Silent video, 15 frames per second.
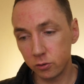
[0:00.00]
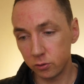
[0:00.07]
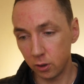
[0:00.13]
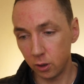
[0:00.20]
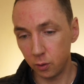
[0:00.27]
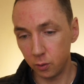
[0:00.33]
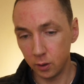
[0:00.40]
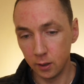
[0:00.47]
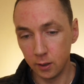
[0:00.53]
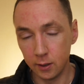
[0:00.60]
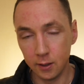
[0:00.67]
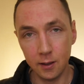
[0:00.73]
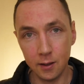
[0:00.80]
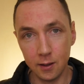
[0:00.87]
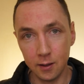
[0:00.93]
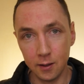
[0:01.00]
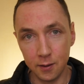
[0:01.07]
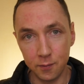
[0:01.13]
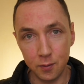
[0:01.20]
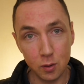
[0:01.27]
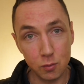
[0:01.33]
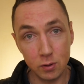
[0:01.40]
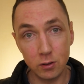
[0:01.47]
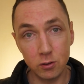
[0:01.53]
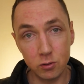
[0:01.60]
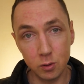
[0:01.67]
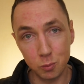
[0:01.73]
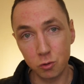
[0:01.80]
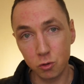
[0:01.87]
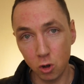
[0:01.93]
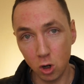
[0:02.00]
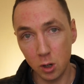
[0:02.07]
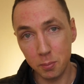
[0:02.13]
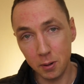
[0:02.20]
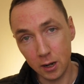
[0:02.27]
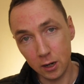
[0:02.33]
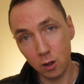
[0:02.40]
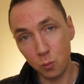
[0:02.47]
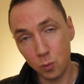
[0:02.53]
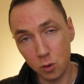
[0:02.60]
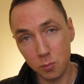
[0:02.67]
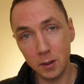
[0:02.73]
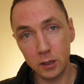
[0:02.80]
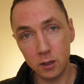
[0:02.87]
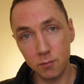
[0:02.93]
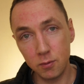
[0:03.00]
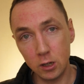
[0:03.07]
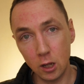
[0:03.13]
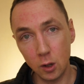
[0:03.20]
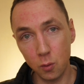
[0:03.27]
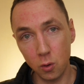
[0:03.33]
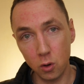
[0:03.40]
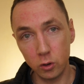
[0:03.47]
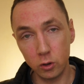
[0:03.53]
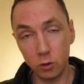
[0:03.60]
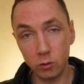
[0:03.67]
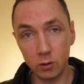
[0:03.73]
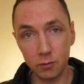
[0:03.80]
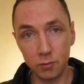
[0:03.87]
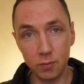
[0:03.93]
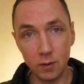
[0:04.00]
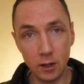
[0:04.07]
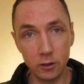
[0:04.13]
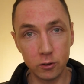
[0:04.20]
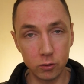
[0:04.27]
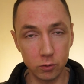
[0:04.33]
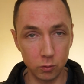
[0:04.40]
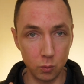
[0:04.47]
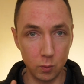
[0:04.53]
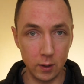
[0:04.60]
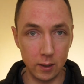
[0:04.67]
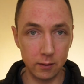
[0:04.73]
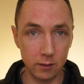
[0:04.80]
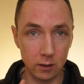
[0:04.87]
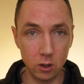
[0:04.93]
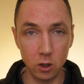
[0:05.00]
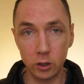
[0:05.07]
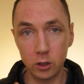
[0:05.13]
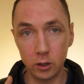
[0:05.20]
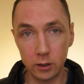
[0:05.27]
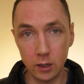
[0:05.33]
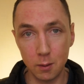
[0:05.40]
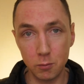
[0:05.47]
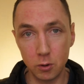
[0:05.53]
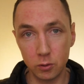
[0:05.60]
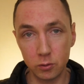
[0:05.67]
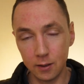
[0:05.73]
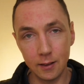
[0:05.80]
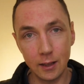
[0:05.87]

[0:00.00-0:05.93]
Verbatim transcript: So feel free to subscribe and I will make a video on using flash with Leica cameras.